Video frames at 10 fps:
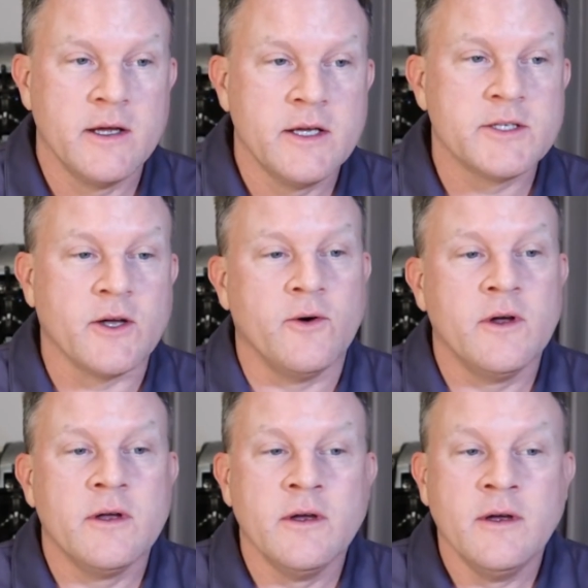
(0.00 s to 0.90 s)
So,
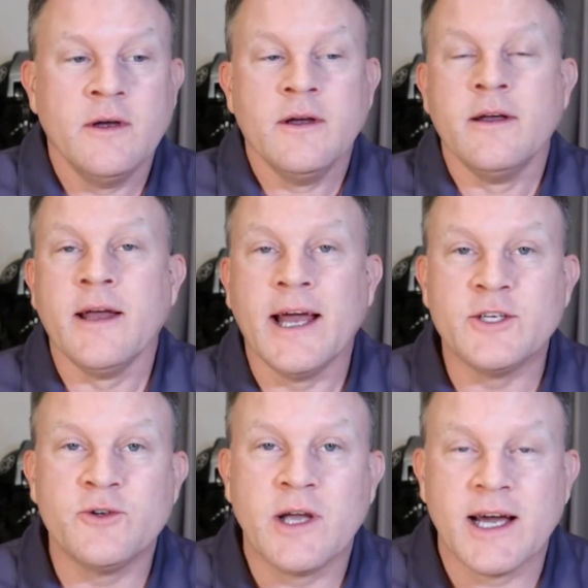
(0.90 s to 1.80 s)

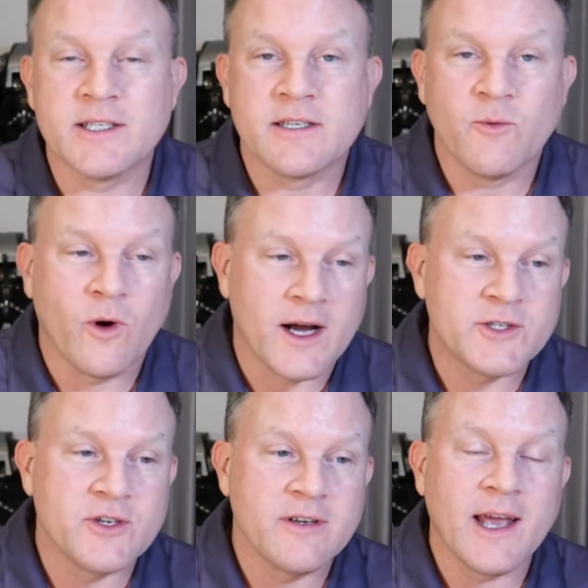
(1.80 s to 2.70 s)
as you guys
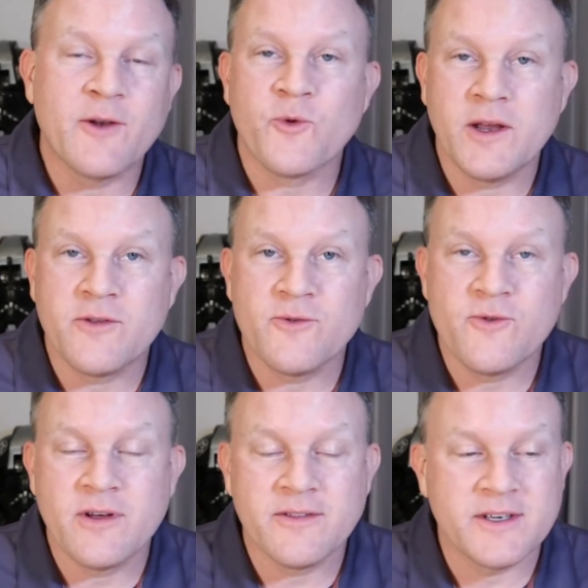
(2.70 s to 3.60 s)
watch and read
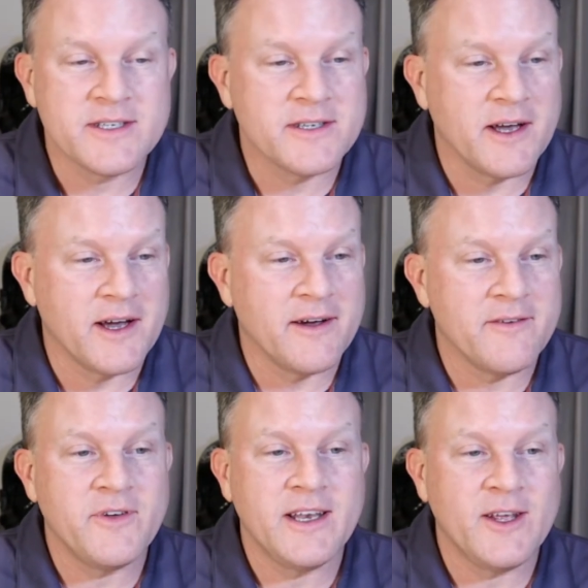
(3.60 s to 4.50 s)
through this
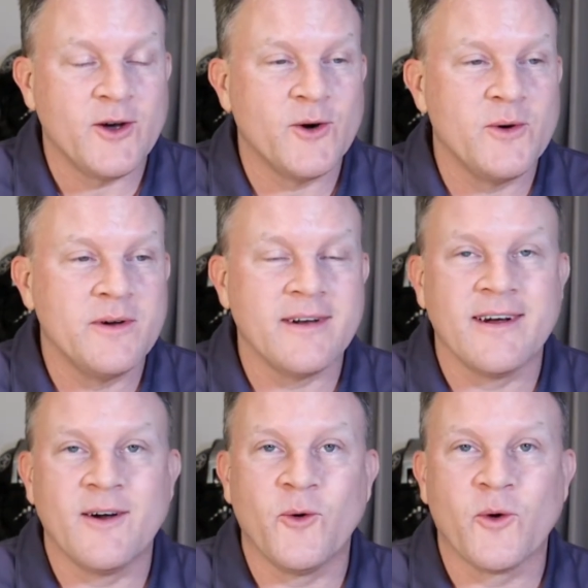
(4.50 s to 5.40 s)
video
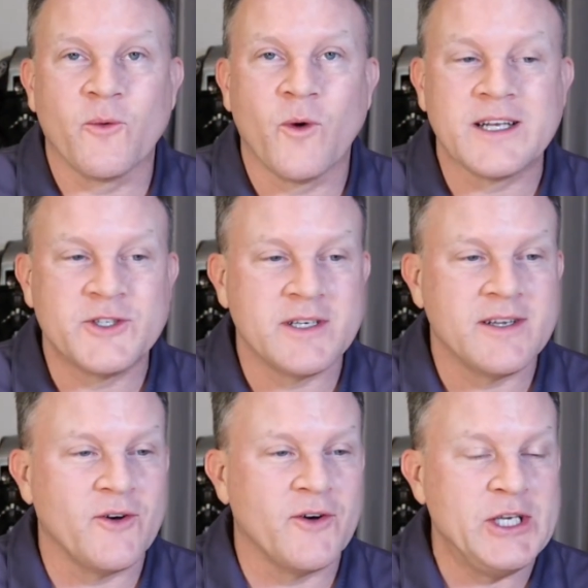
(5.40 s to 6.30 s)
or watch it
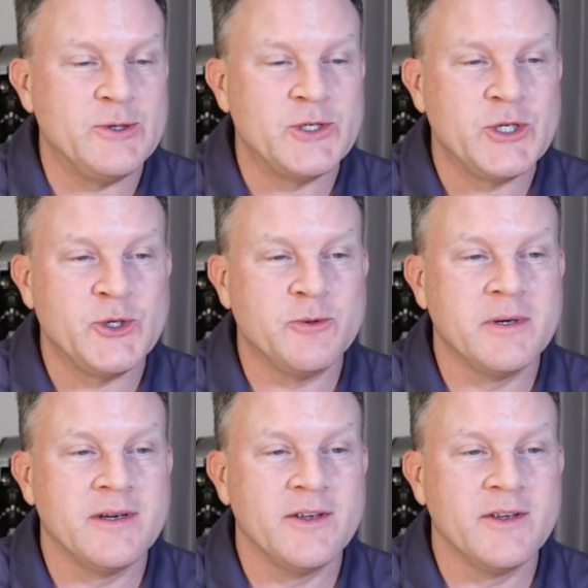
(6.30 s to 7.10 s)
on YouTube,